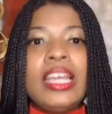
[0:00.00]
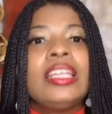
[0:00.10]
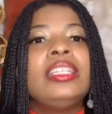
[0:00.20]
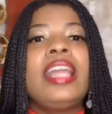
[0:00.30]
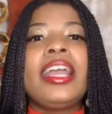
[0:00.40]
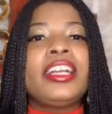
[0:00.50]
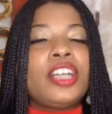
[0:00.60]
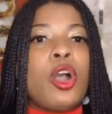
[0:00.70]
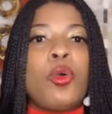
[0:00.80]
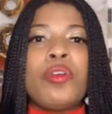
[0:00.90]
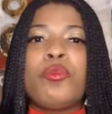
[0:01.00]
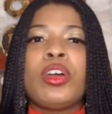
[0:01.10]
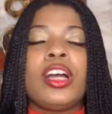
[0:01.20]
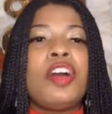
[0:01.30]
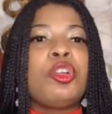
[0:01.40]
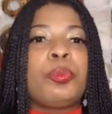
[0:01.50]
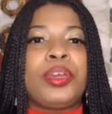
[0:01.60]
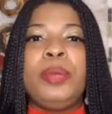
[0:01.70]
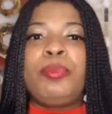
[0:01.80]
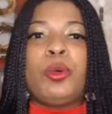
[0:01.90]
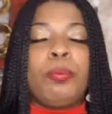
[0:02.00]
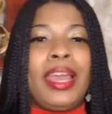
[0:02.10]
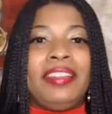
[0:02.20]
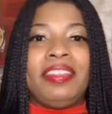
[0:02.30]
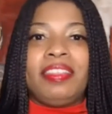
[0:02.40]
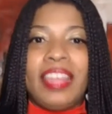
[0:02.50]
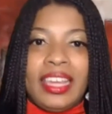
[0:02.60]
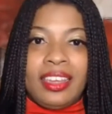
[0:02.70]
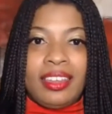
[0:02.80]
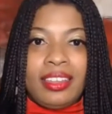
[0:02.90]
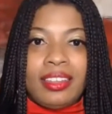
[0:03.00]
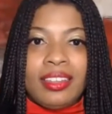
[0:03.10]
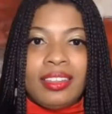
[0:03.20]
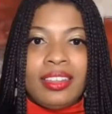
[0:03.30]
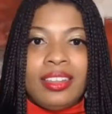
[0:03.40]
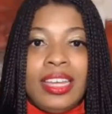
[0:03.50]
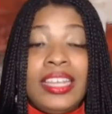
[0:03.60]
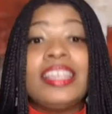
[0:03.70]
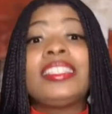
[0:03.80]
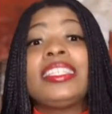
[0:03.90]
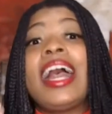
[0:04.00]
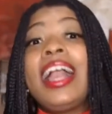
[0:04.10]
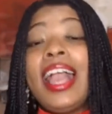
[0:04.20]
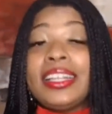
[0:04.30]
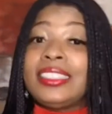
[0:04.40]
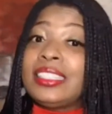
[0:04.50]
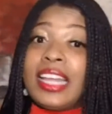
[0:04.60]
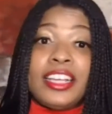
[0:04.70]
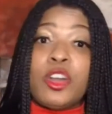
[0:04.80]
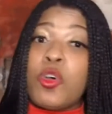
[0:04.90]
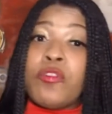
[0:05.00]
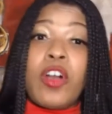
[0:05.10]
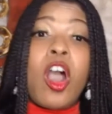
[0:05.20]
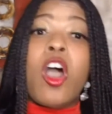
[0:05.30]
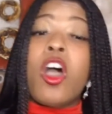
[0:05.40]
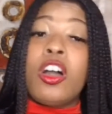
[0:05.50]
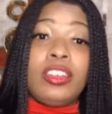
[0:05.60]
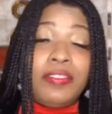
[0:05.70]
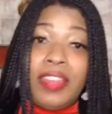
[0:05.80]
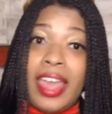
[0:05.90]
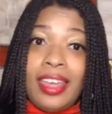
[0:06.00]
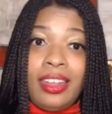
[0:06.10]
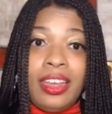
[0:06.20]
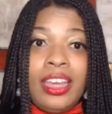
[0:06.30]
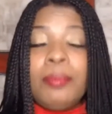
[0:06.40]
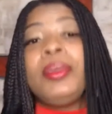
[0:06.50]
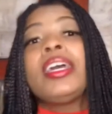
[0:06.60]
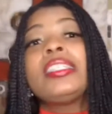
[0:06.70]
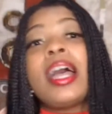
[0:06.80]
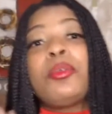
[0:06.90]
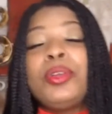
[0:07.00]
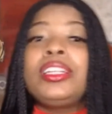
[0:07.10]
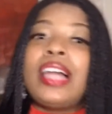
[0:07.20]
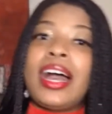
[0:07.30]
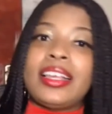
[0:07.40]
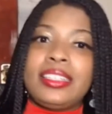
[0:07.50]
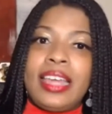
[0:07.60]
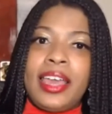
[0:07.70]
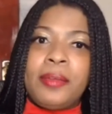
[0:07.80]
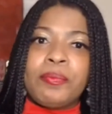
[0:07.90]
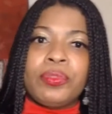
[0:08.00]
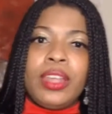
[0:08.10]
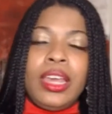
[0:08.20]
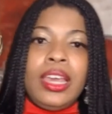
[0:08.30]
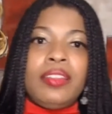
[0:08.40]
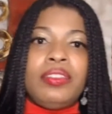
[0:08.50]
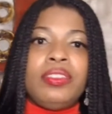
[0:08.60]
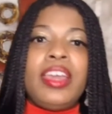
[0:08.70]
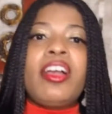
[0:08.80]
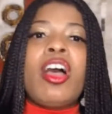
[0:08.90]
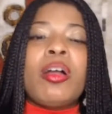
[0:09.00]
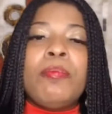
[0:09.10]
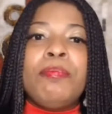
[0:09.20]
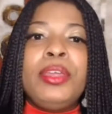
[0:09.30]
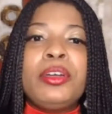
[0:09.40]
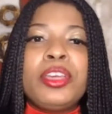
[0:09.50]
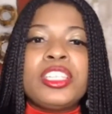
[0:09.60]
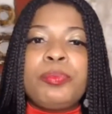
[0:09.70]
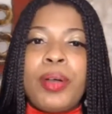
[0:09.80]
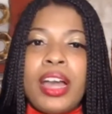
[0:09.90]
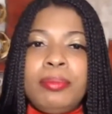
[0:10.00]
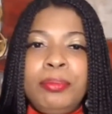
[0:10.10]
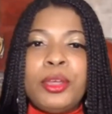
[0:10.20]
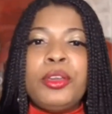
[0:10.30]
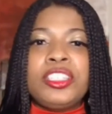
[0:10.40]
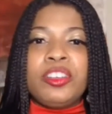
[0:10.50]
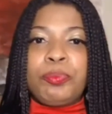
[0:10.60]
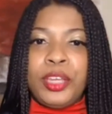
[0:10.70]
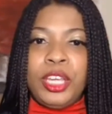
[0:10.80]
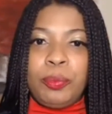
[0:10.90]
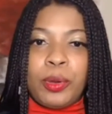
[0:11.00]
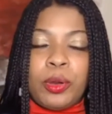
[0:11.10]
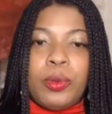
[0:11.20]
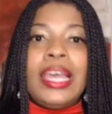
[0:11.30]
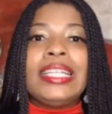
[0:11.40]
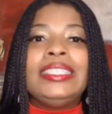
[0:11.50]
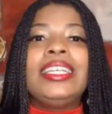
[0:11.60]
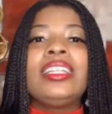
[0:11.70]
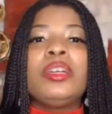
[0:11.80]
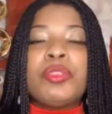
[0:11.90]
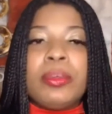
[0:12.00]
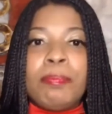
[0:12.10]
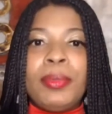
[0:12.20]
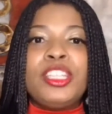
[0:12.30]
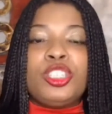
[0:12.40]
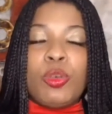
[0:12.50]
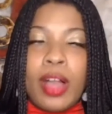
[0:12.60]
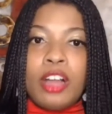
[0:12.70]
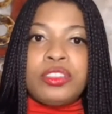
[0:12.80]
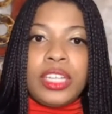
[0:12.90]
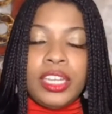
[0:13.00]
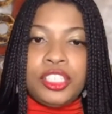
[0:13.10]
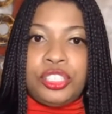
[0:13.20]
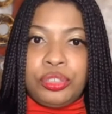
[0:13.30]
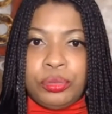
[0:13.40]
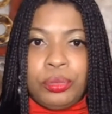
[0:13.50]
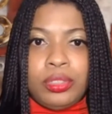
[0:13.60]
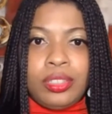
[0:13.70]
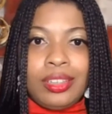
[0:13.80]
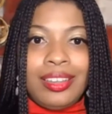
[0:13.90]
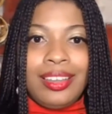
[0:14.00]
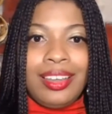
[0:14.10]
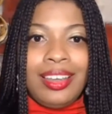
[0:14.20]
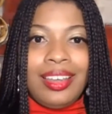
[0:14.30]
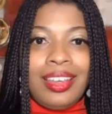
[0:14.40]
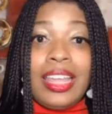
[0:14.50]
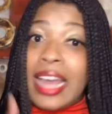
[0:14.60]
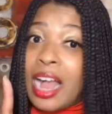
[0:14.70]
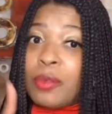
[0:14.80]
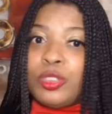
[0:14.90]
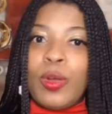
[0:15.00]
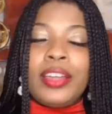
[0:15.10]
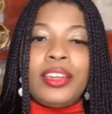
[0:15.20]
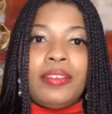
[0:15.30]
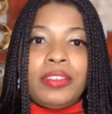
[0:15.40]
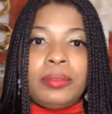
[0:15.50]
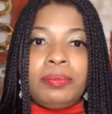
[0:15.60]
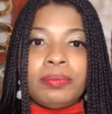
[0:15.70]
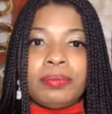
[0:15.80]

Let go of what other people may think. You see, I had to let go of all of that because I realized that there are millions upon millions of people dealing with mental health issues, and I was one of them.